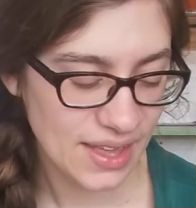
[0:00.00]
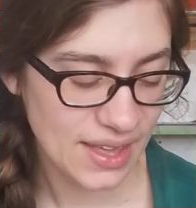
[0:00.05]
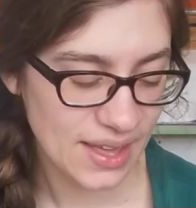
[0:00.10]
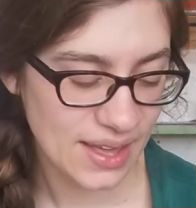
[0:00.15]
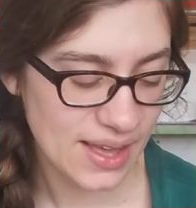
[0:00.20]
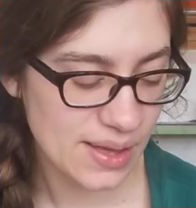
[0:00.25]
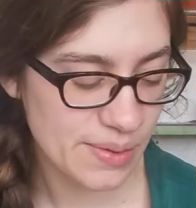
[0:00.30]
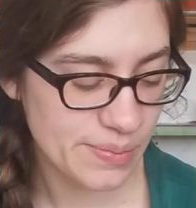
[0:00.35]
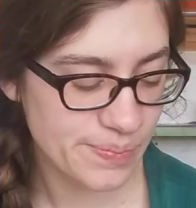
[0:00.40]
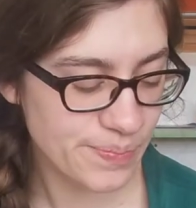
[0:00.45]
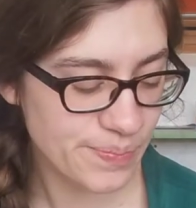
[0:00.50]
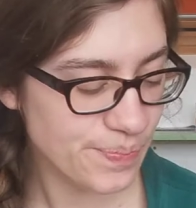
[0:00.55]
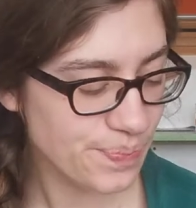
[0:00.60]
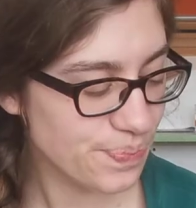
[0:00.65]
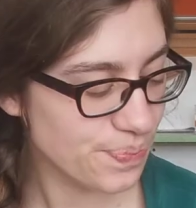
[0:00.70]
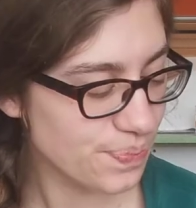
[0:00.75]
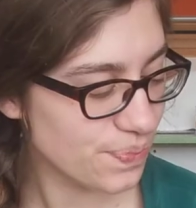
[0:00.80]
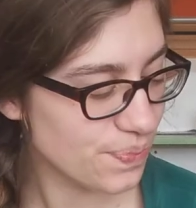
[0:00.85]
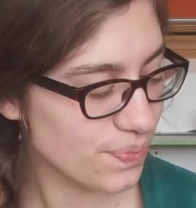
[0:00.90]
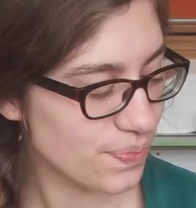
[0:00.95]

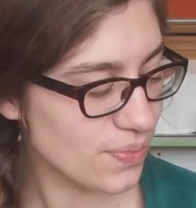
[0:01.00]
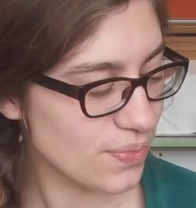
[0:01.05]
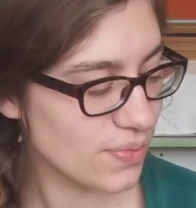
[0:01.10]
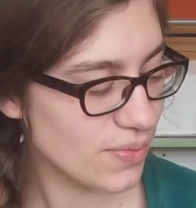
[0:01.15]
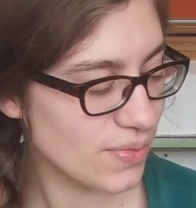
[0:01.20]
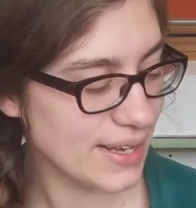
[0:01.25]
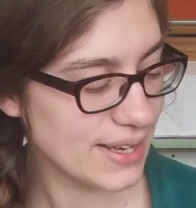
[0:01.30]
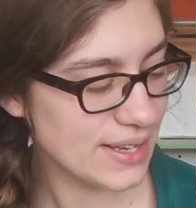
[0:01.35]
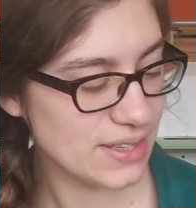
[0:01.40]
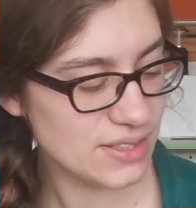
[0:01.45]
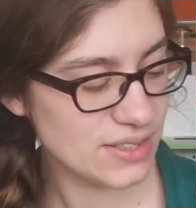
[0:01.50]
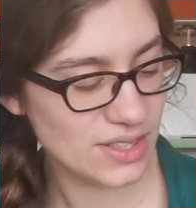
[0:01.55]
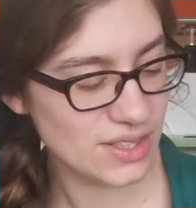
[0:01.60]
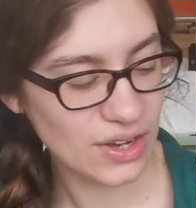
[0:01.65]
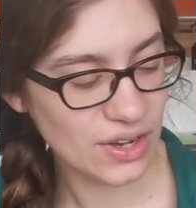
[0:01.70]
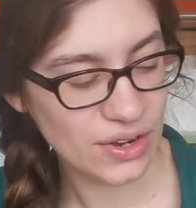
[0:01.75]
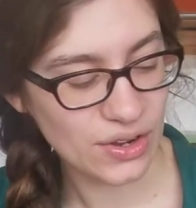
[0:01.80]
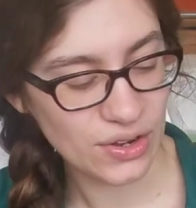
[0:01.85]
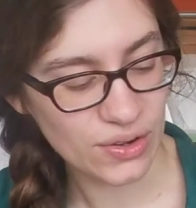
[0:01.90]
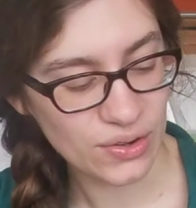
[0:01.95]

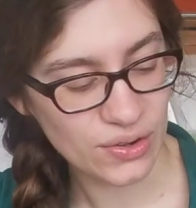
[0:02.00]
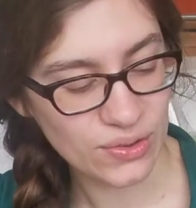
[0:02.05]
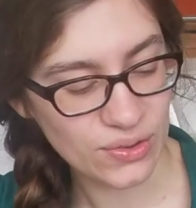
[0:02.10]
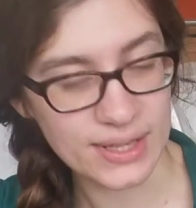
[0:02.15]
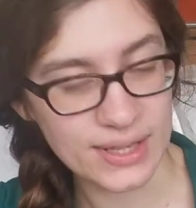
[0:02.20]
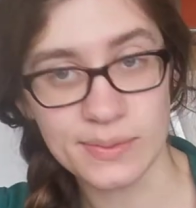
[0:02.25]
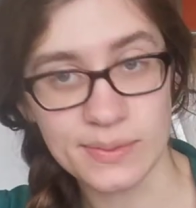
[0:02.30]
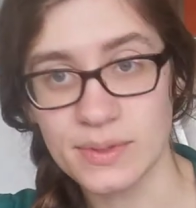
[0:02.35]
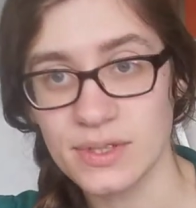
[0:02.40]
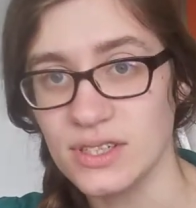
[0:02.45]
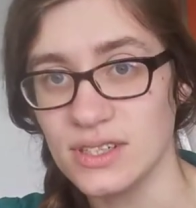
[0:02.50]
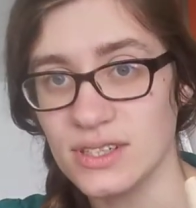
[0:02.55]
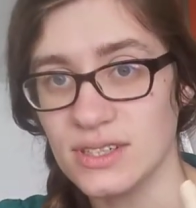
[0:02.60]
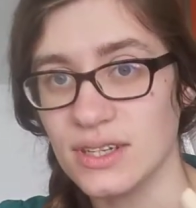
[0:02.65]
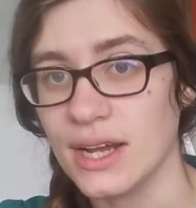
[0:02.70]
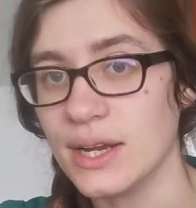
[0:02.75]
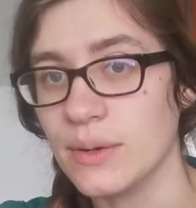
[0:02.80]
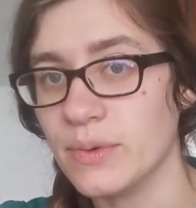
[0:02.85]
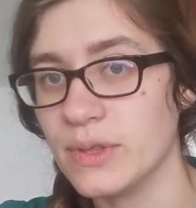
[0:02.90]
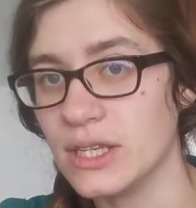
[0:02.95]
So this was just
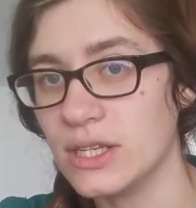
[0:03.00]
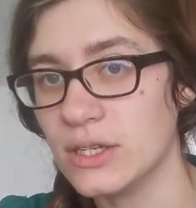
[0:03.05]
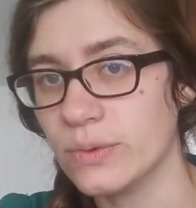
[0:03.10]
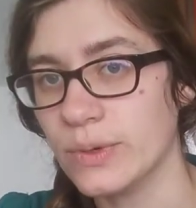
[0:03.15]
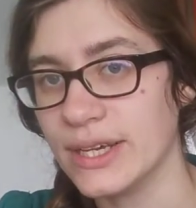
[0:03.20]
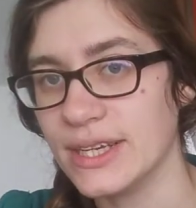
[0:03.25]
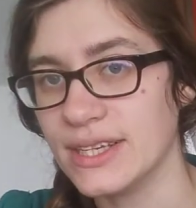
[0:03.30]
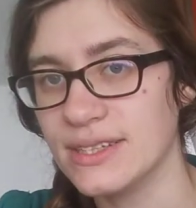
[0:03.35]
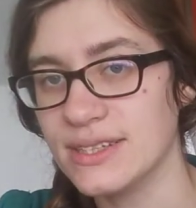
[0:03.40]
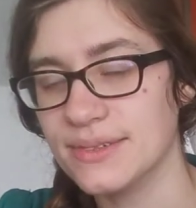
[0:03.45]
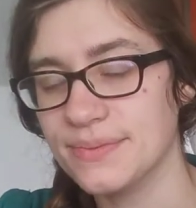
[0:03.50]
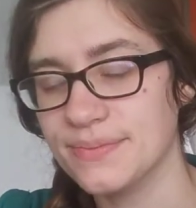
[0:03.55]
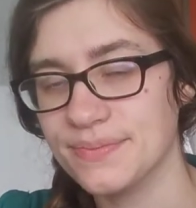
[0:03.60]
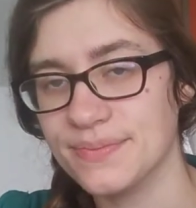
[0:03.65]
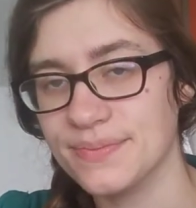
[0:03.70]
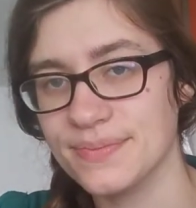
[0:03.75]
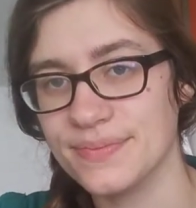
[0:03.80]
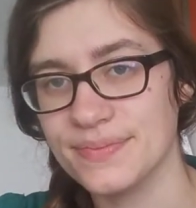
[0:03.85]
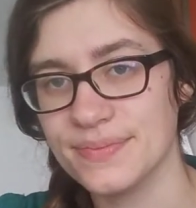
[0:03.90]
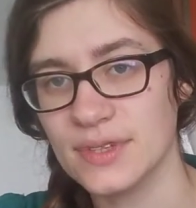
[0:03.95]
dyed with twigs
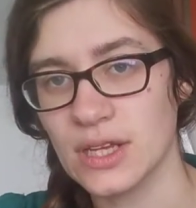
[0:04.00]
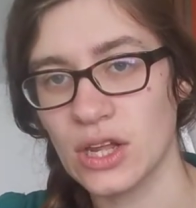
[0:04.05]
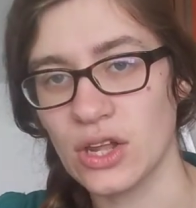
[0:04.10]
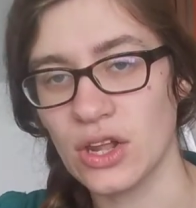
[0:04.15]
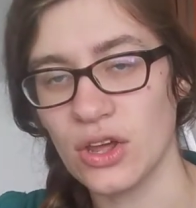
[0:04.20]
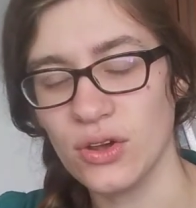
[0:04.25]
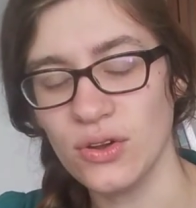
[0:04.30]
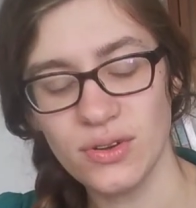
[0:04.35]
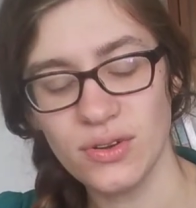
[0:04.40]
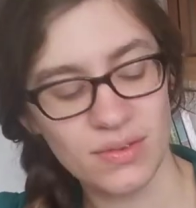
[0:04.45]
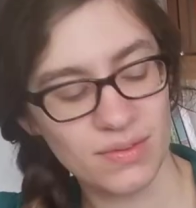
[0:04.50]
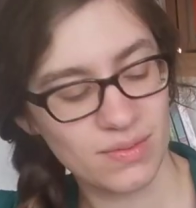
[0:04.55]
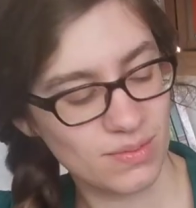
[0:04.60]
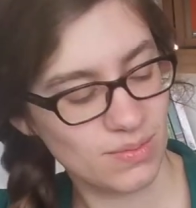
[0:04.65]
alone.